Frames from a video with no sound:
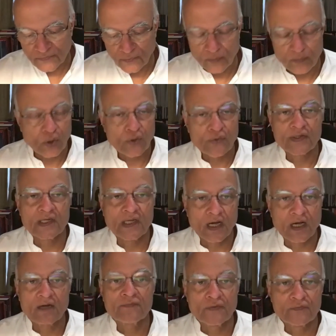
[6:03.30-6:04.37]
for more than
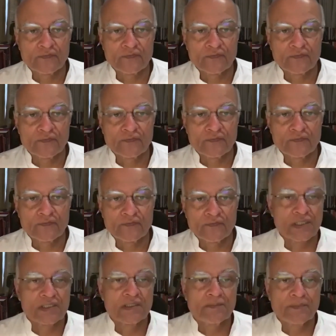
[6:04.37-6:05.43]
half of Asia's
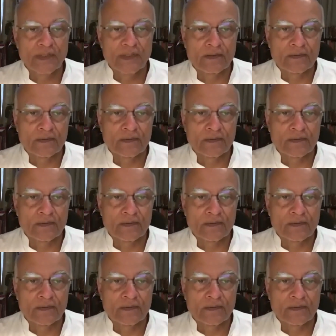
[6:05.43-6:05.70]
GDP.